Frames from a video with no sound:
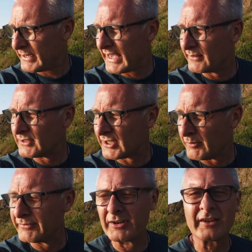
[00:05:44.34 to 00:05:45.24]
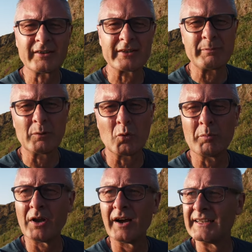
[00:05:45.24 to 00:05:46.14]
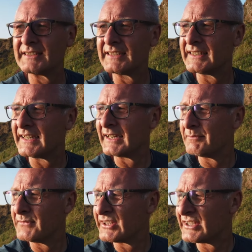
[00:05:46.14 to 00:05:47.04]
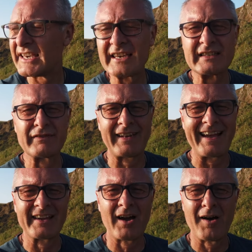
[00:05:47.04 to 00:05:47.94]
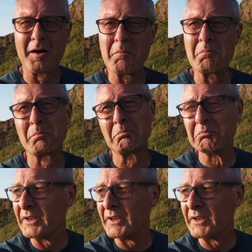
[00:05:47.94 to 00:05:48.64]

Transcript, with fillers: But yeah, I'm just hoping for a little nice bit of warm light. Um, the sea is flat, calm.